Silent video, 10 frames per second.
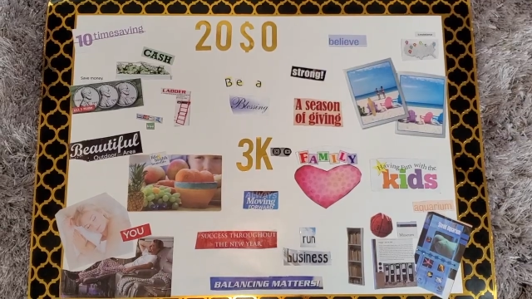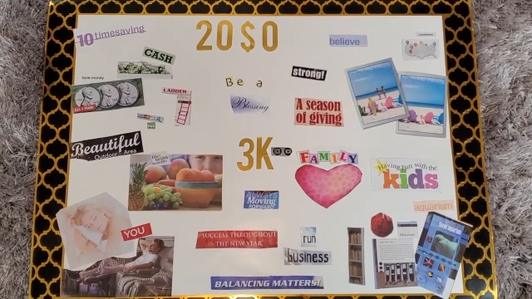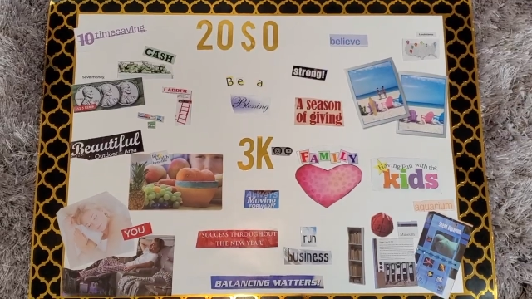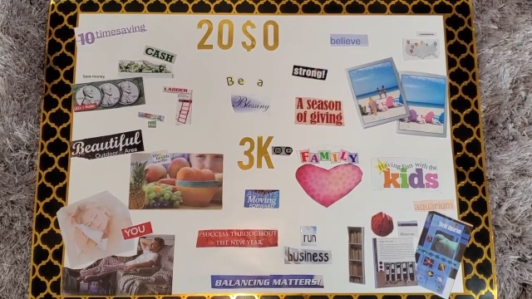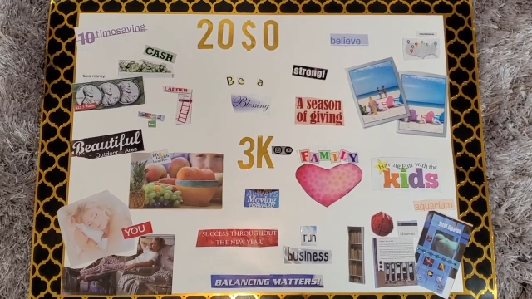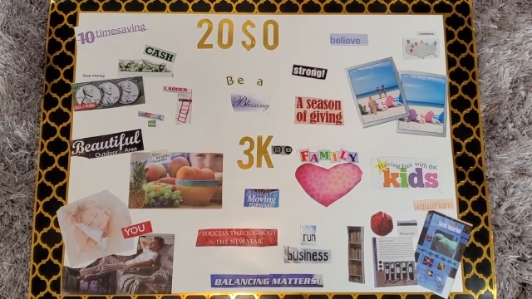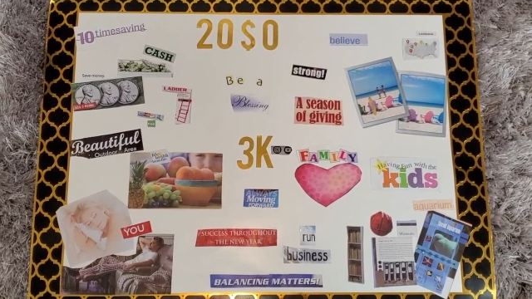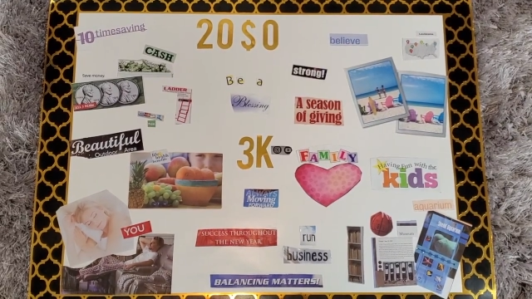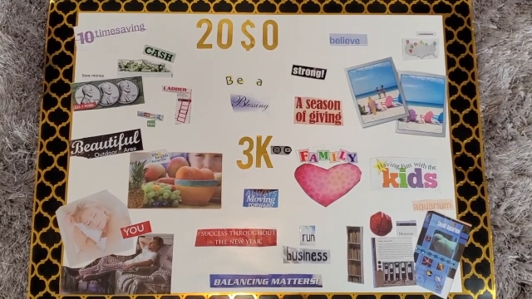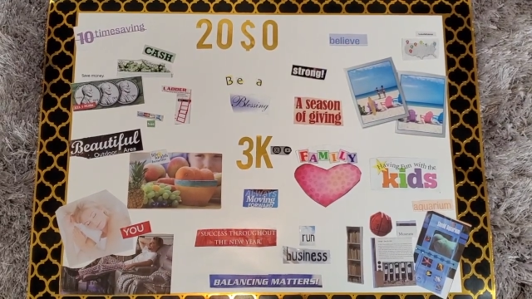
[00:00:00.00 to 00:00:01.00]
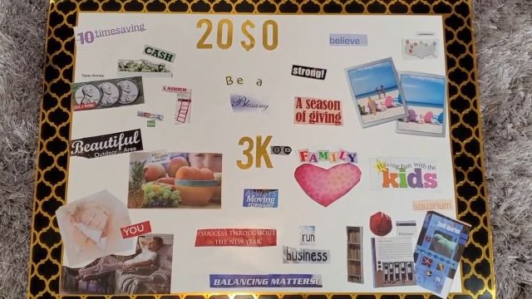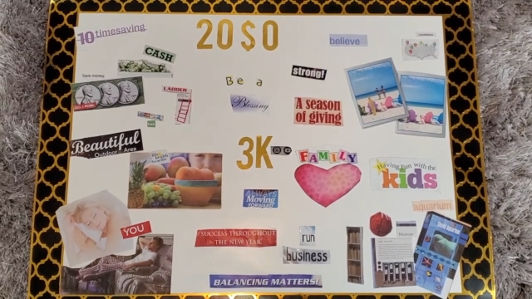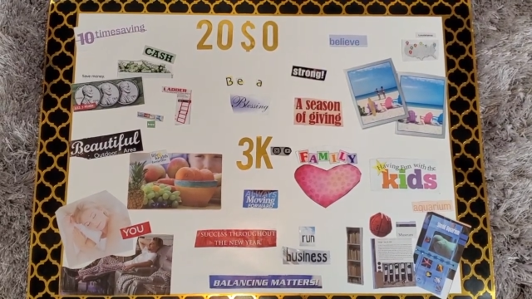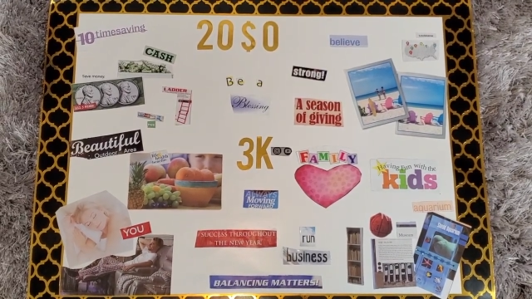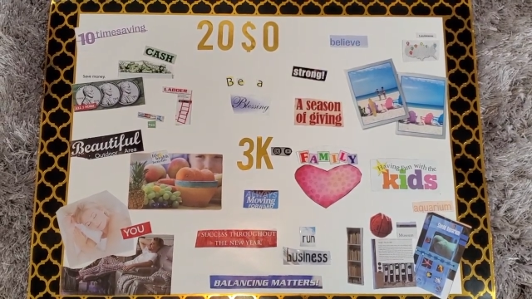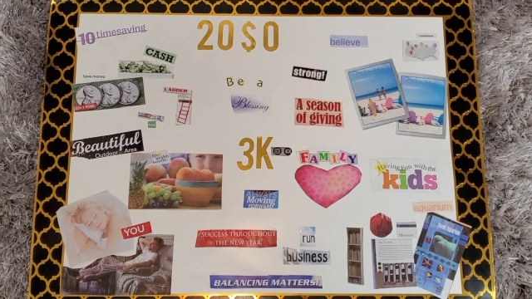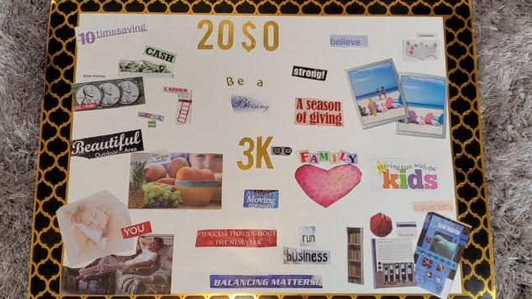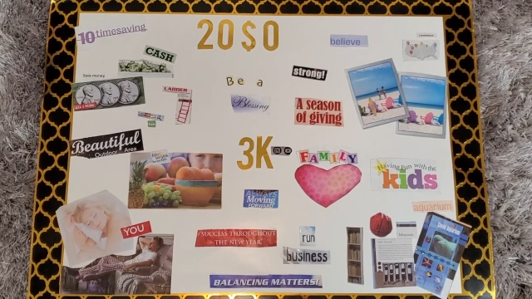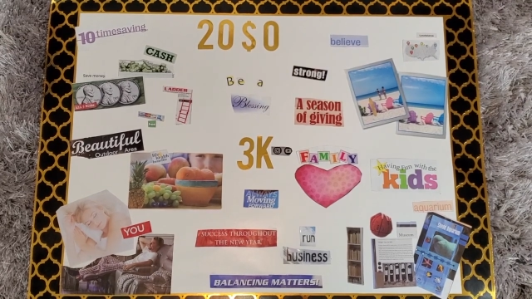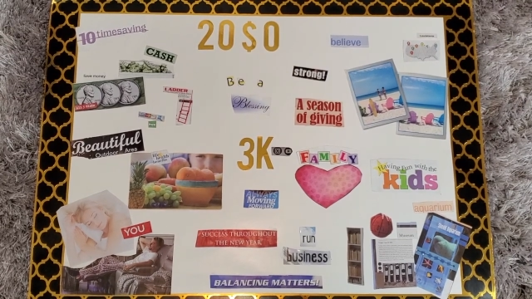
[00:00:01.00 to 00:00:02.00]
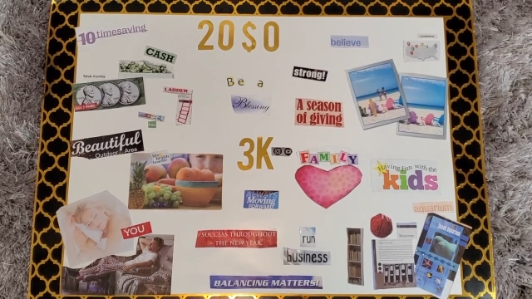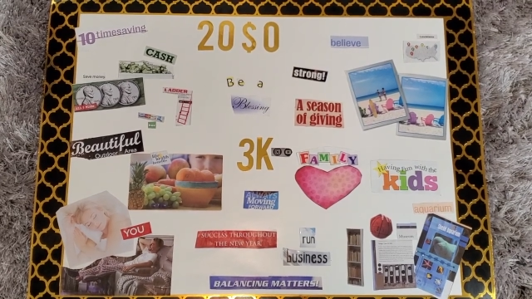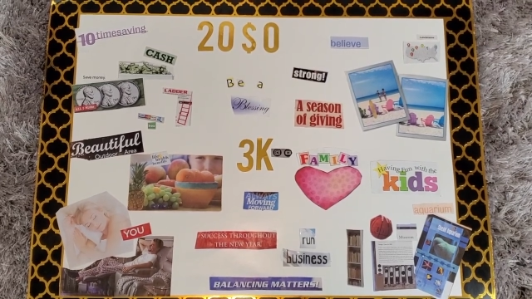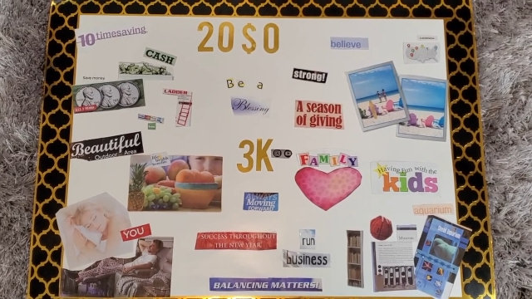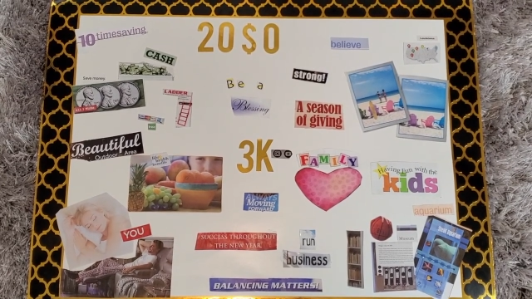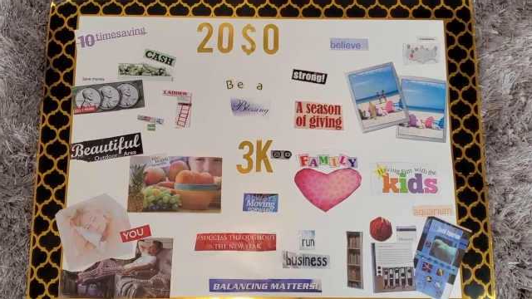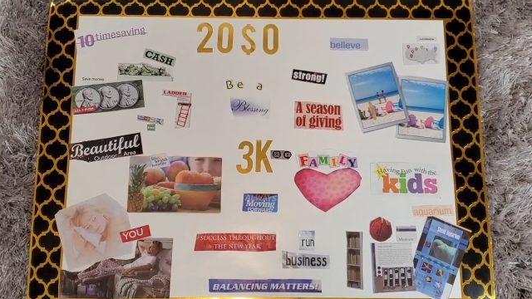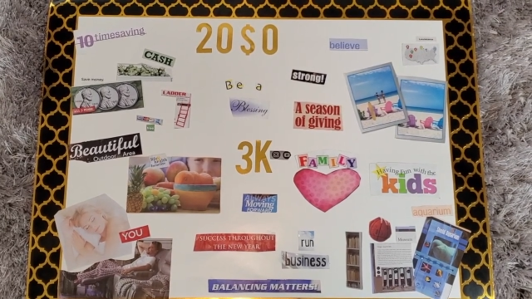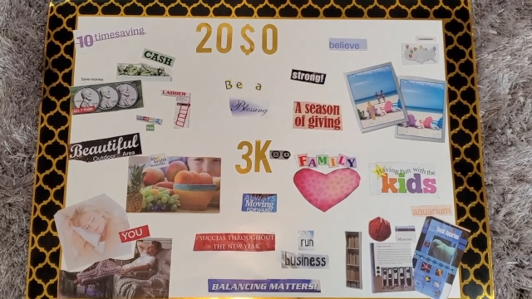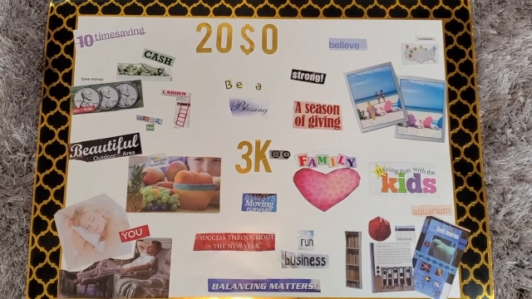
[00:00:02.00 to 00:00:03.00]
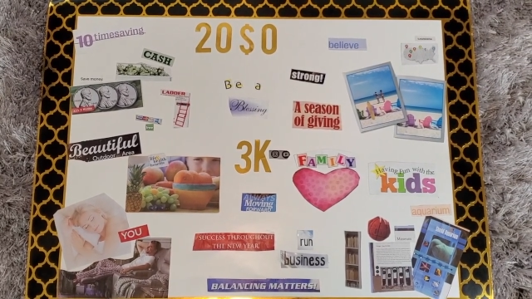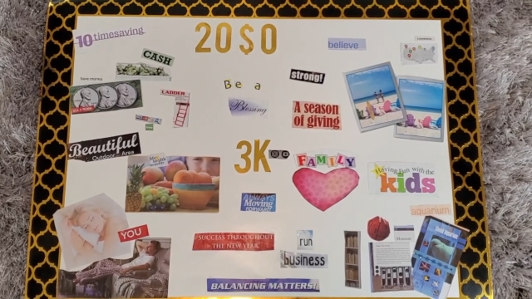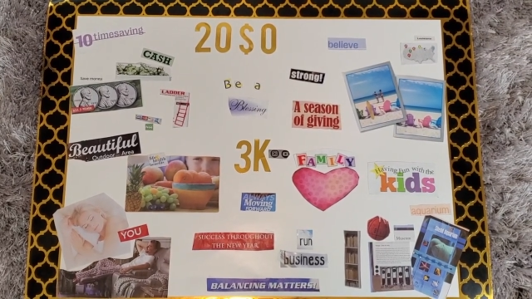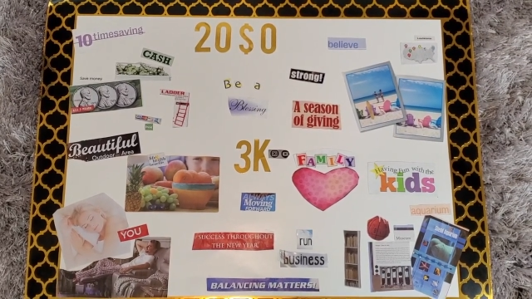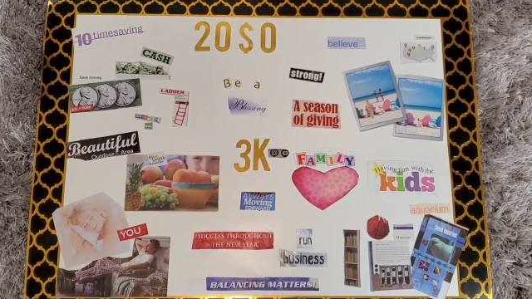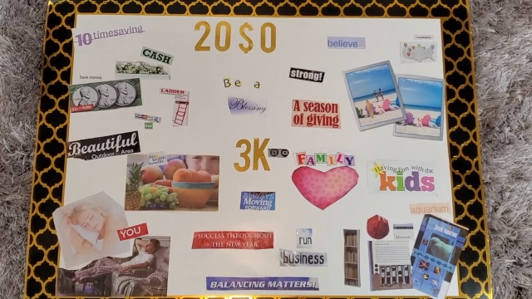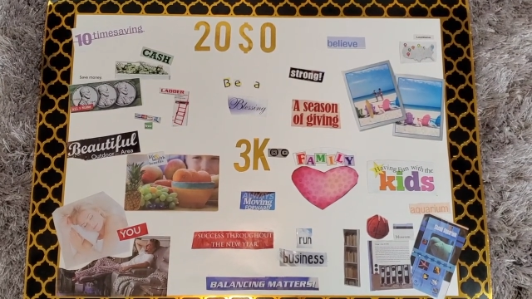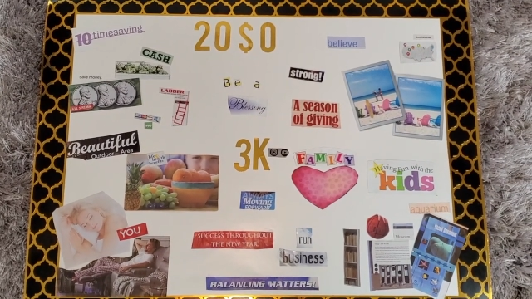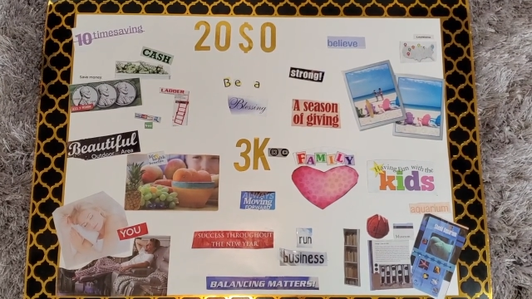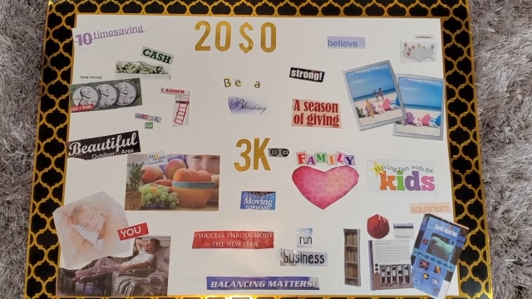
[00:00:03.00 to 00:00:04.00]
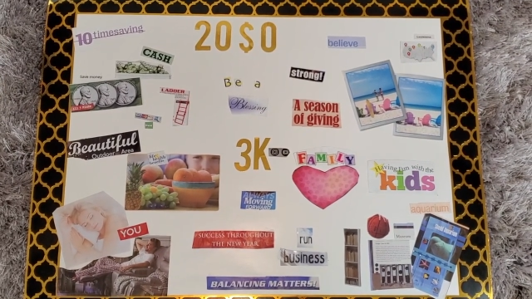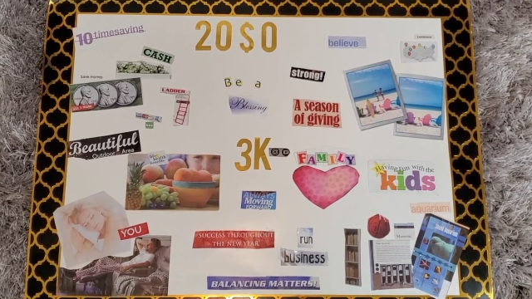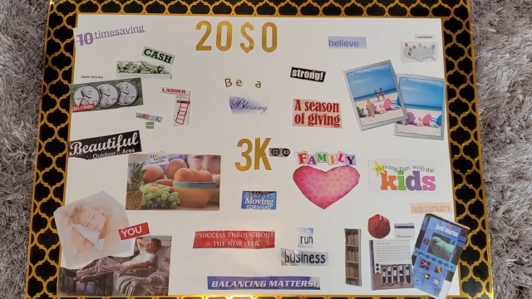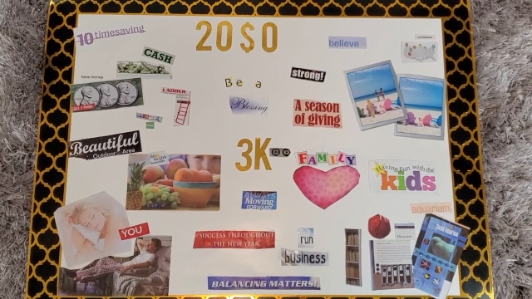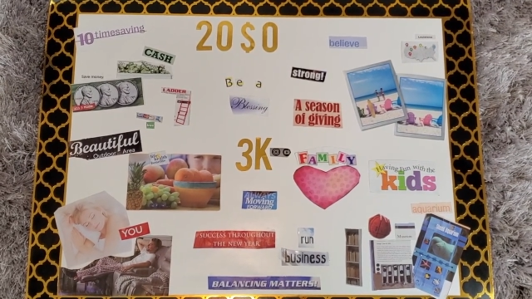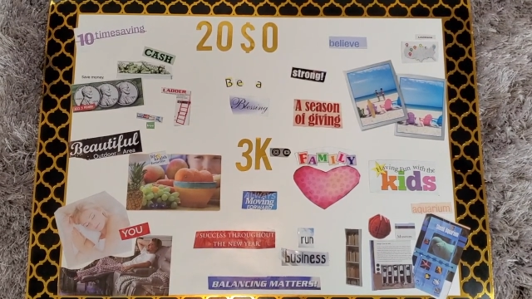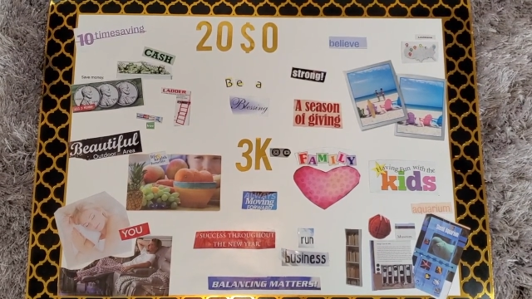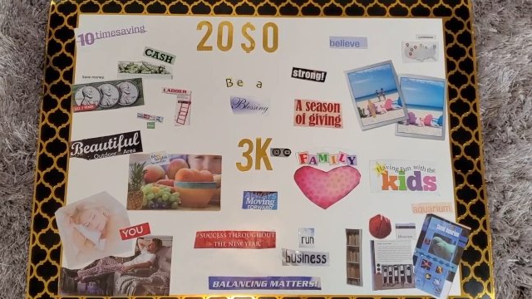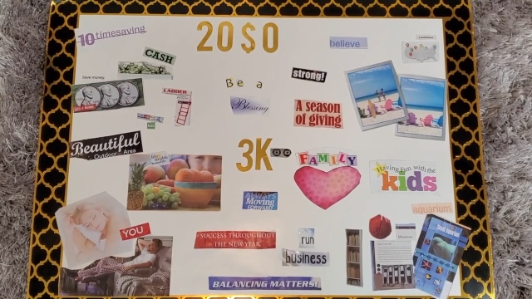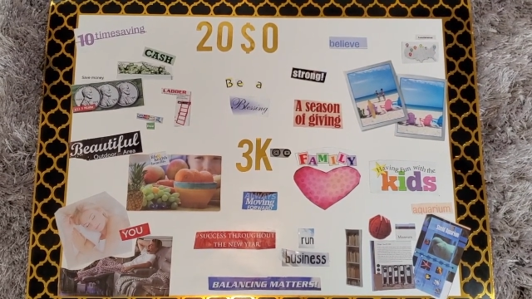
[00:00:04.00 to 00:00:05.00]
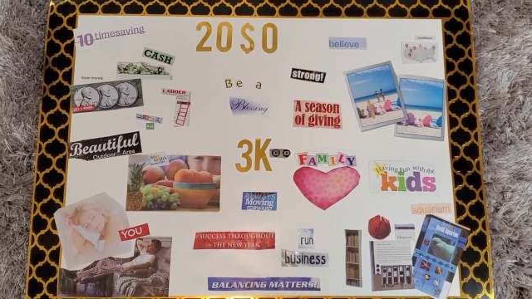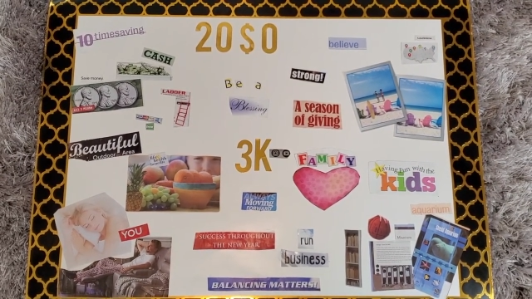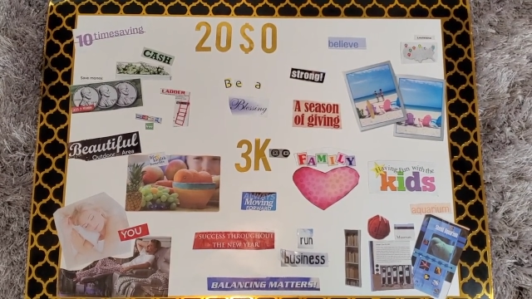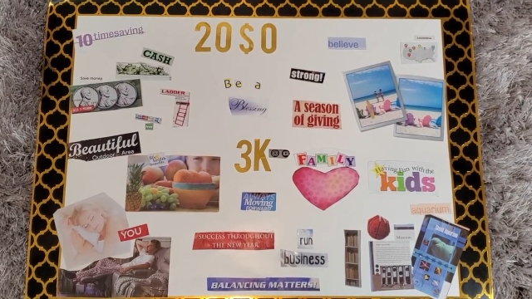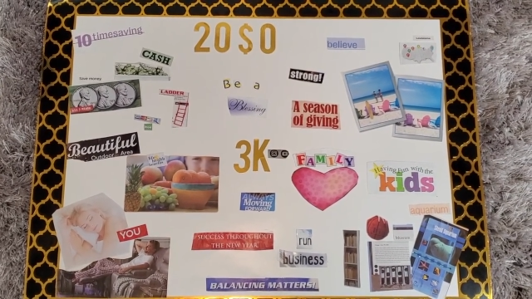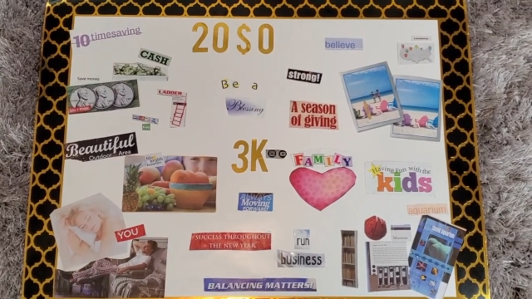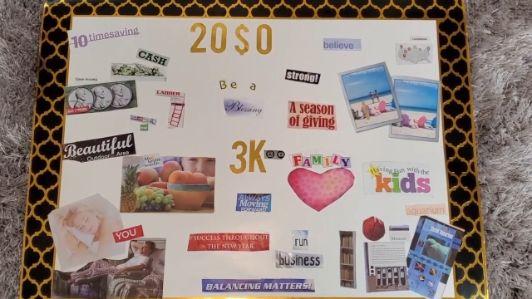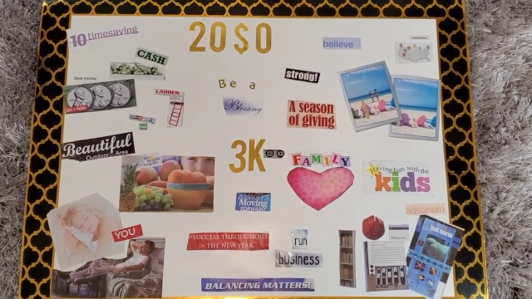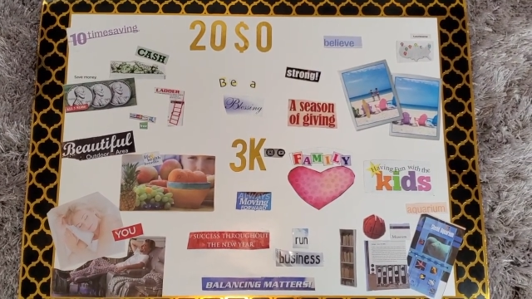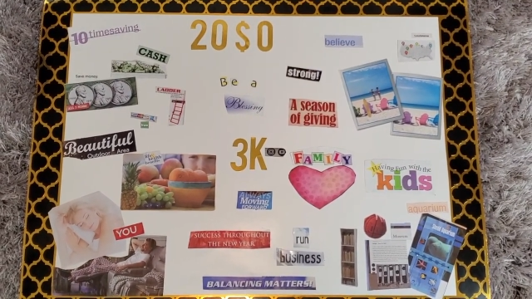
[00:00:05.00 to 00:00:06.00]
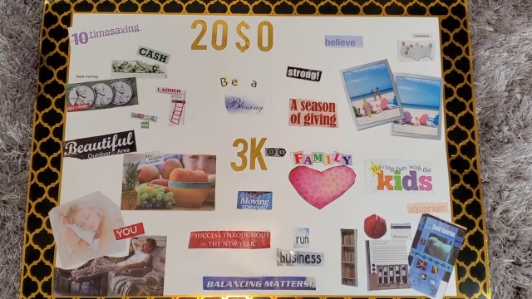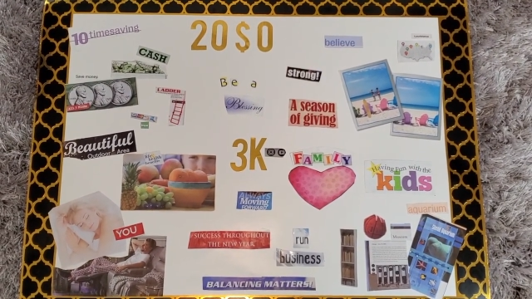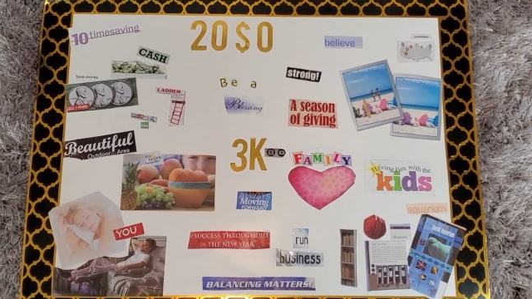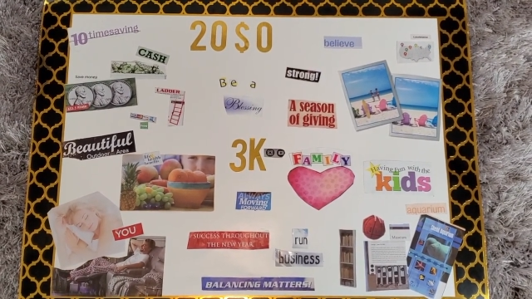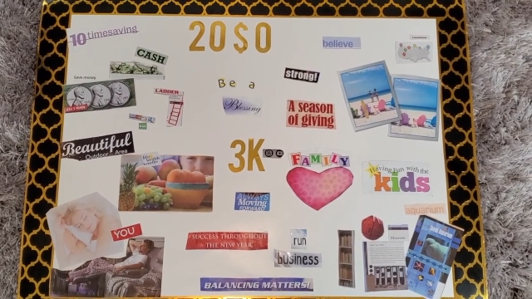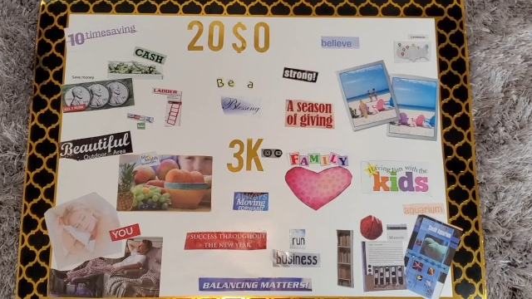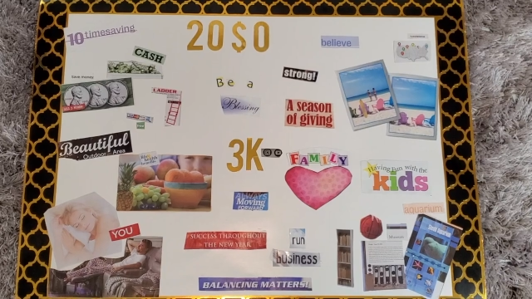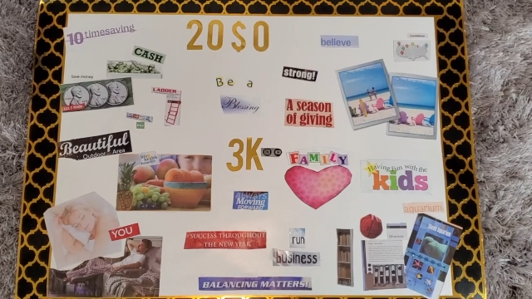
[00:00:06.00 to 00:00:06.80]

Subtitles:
No face is visible, so there are no lips to read.